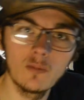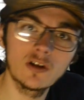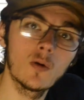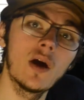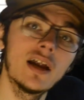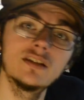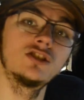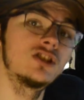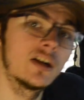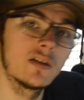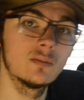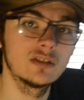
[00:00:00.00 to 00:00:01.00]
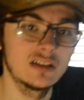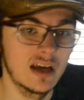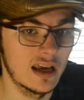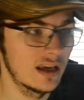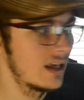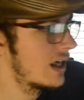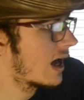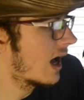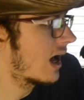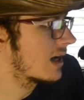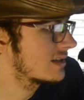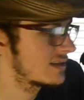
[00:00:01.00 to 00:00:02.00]
go ahead and share them today,
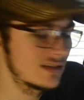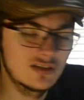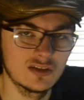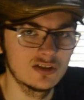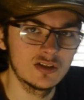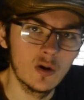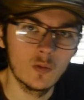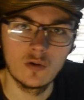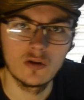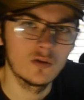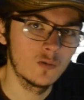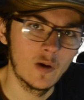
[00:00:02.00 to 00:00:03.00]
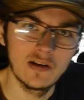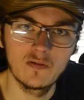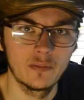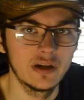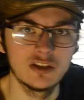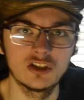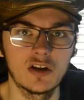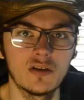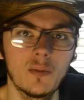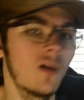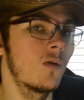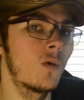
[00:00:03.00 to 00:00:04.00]
since there's no real way for me to share them
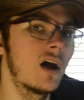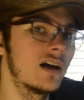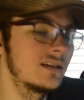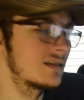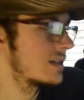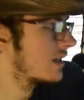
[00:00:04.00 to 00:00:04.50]
otherwise.